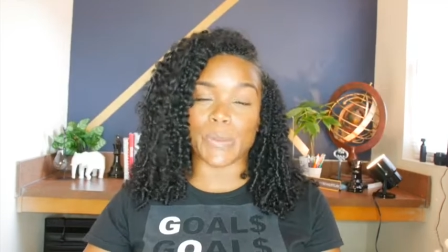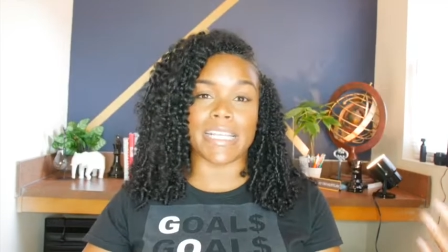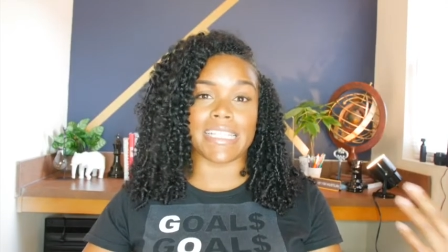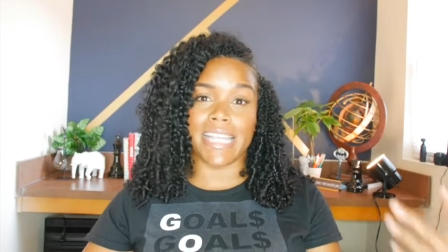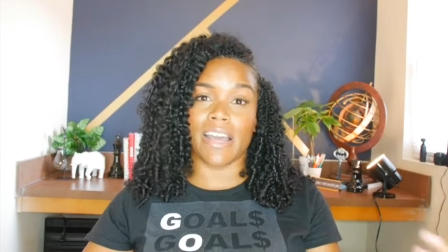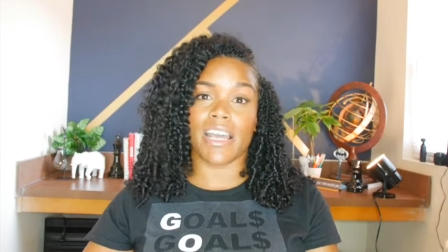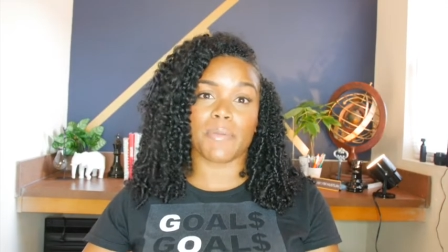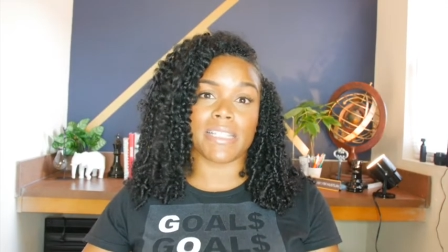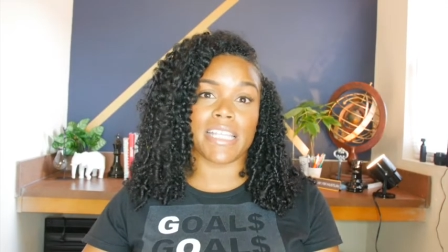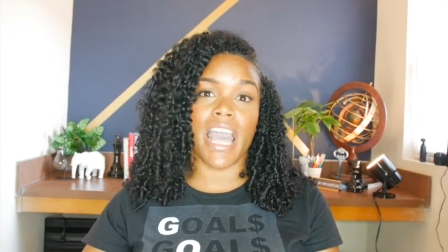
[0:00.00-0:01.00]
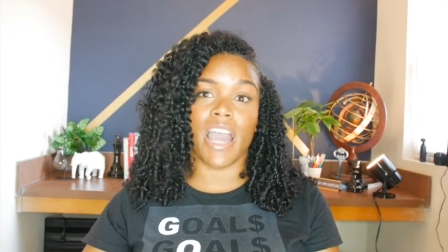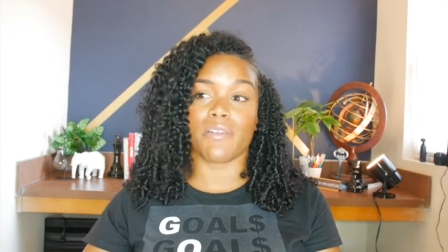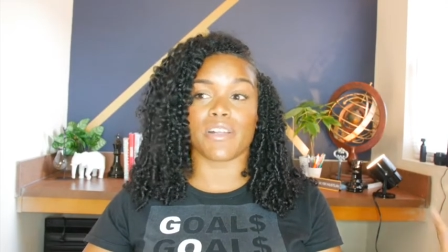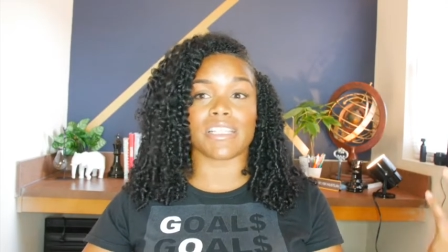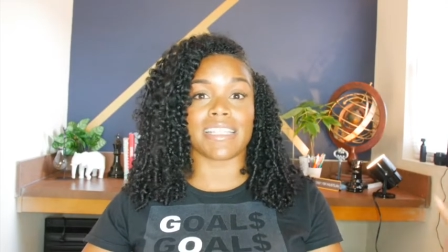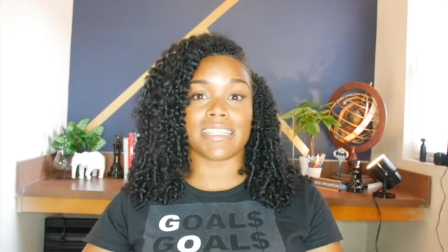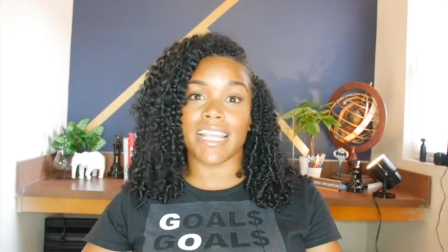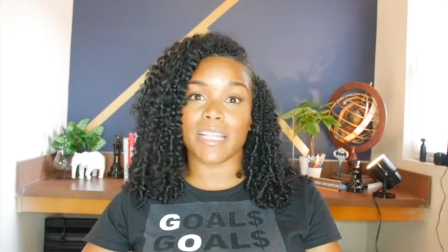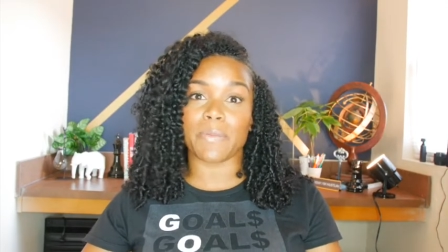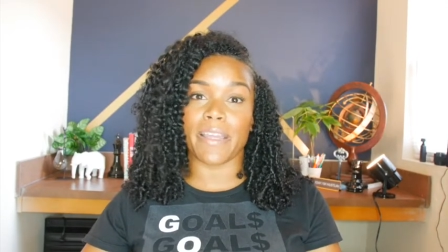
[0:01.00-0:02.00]
with is now coming to Howard to
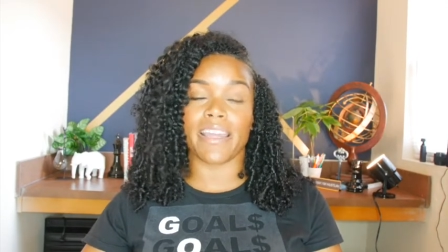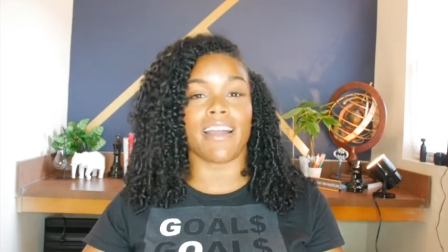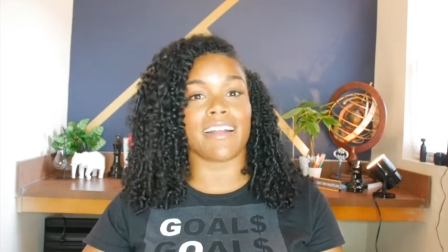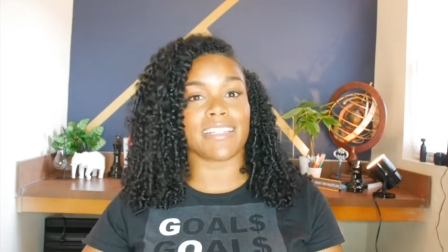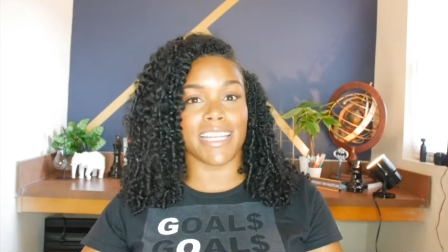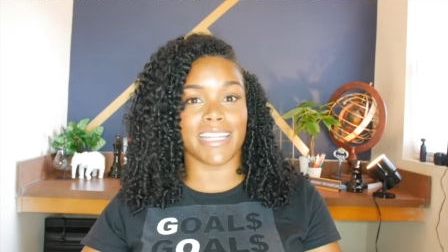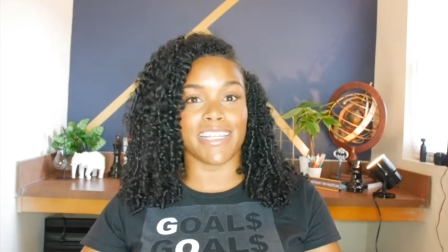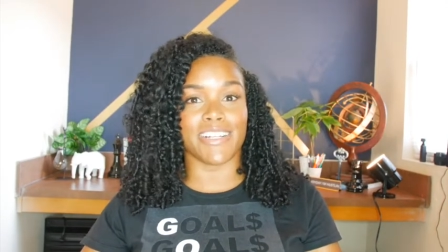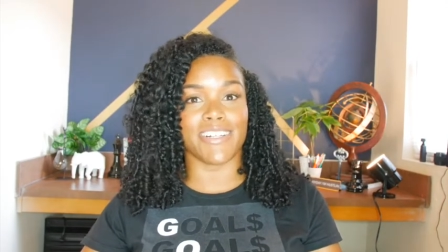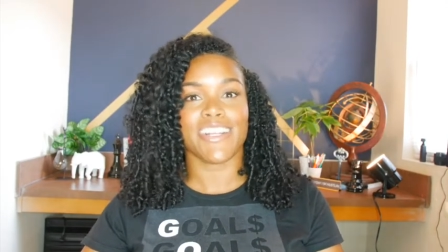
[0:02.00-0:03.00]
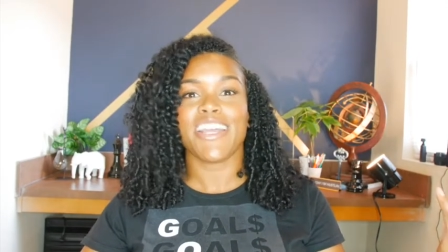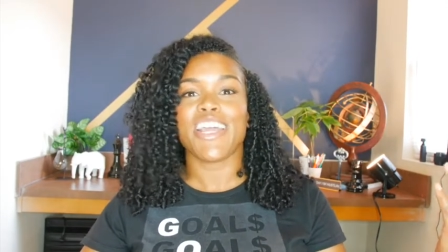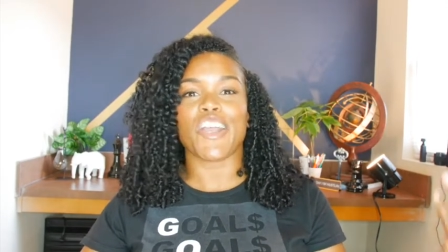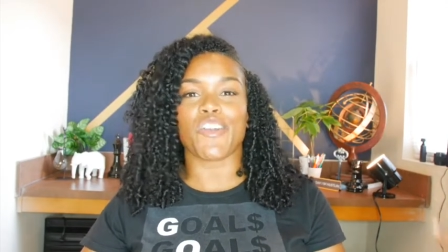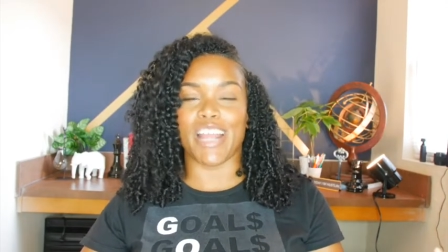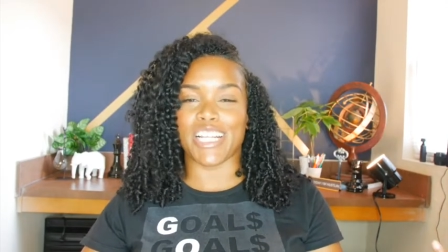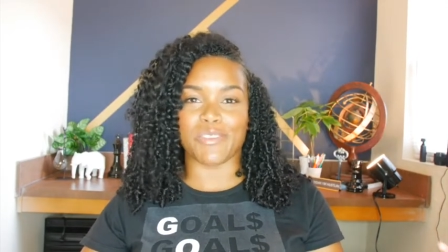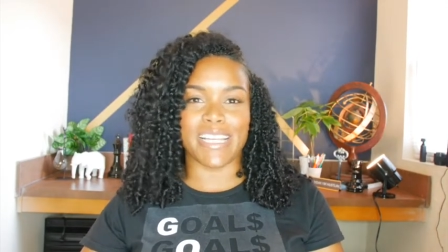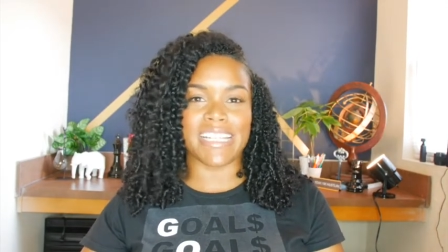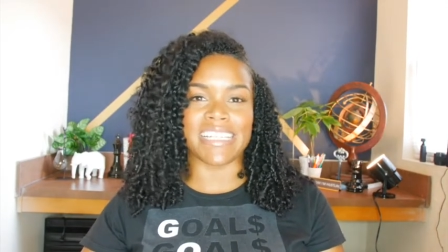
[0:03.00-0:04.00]
celebrate our 10 year
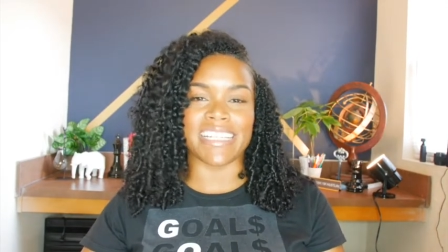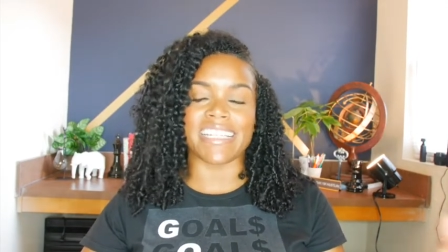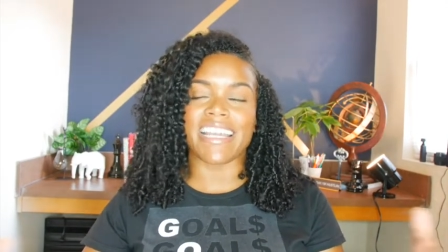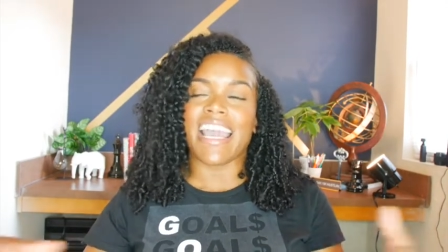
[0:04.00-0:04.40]
graduation.